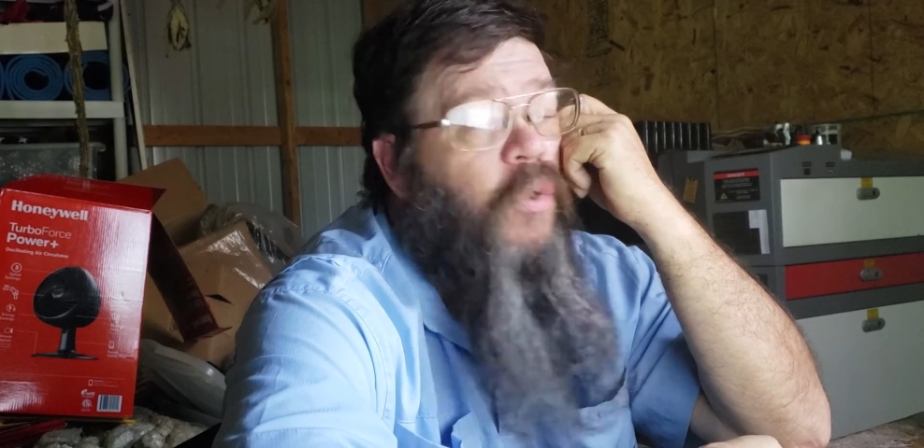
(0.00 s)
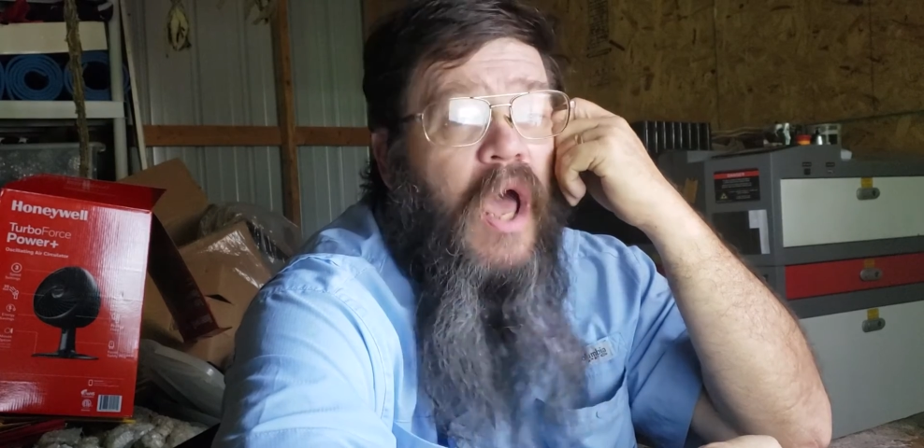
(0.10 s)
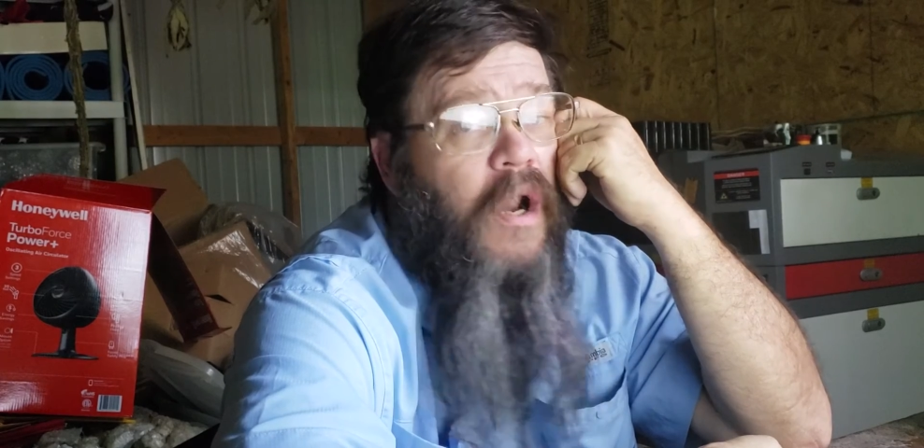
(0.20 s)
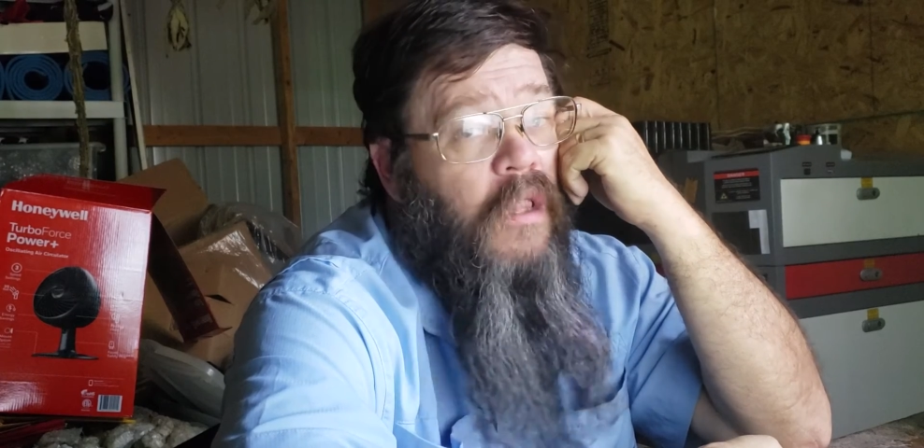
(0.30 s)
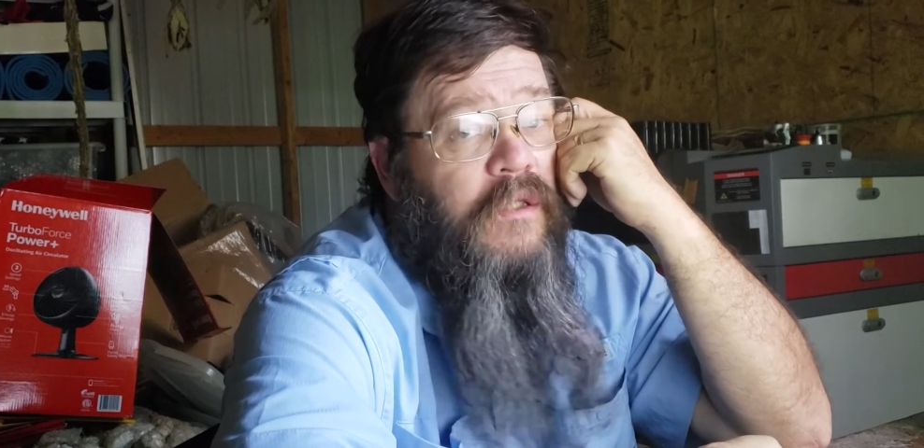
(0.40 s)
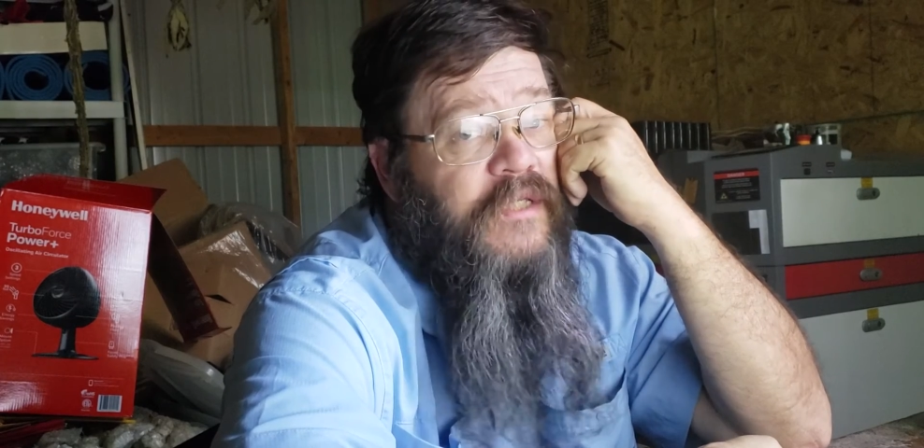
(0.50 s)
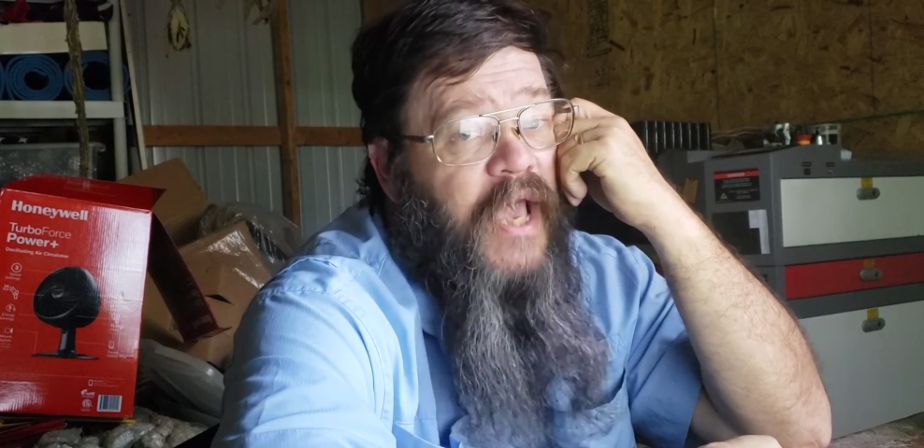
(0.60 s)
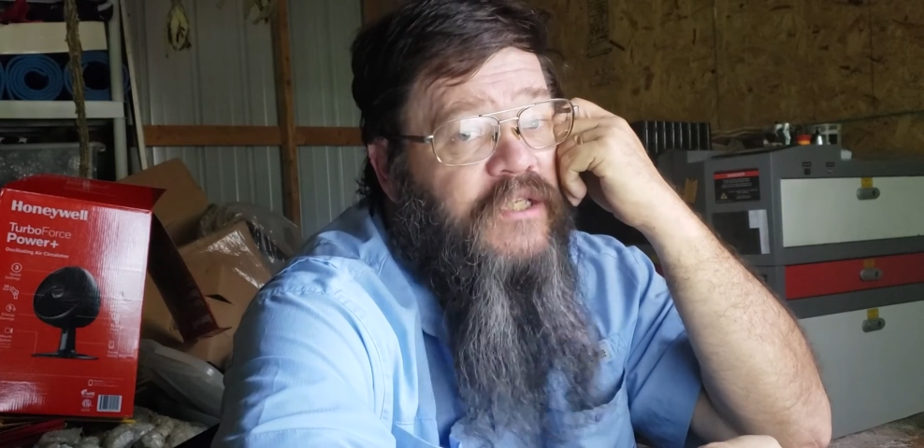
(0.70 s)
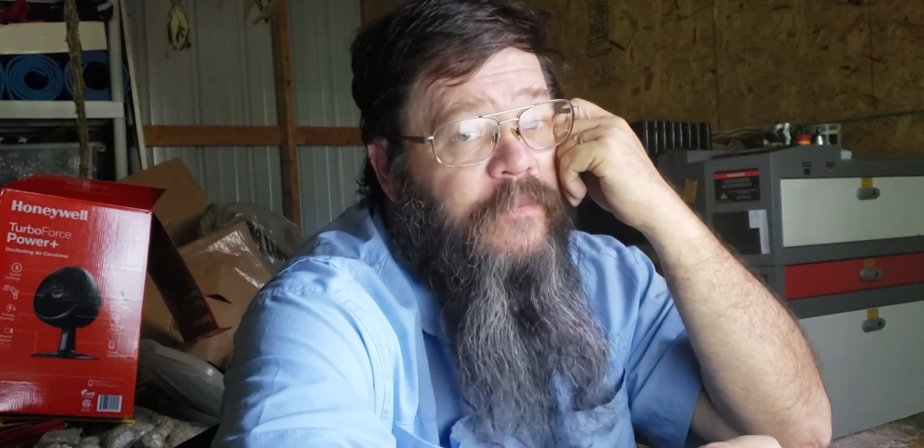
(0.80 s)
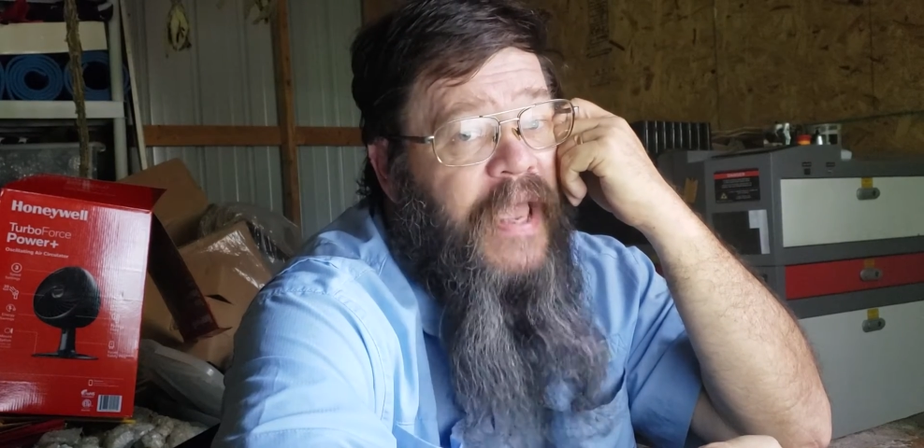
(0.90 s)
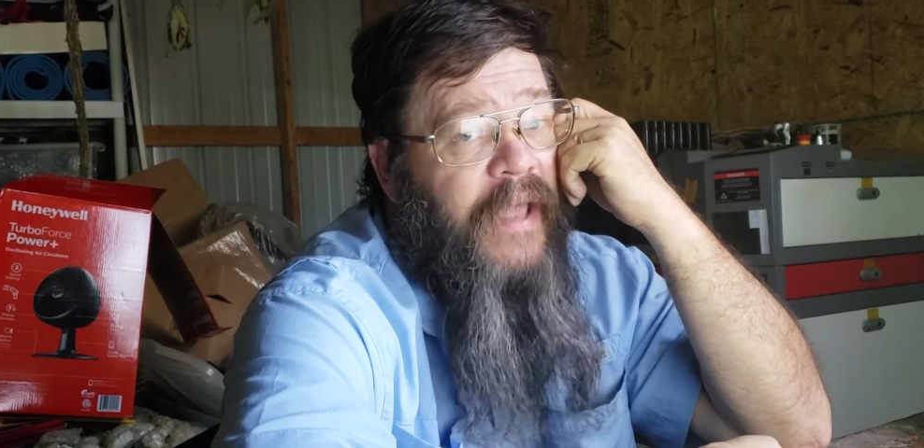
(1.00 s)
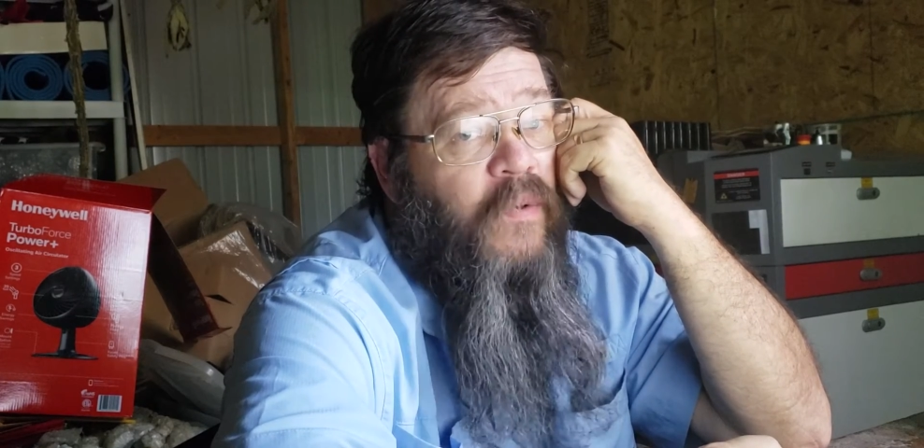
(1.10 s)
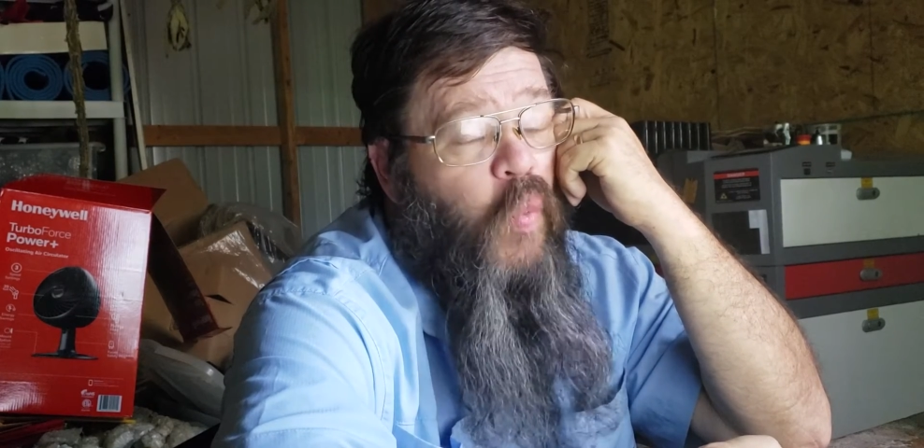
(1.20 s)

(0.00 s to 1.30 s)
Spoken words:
not all those guys are bad.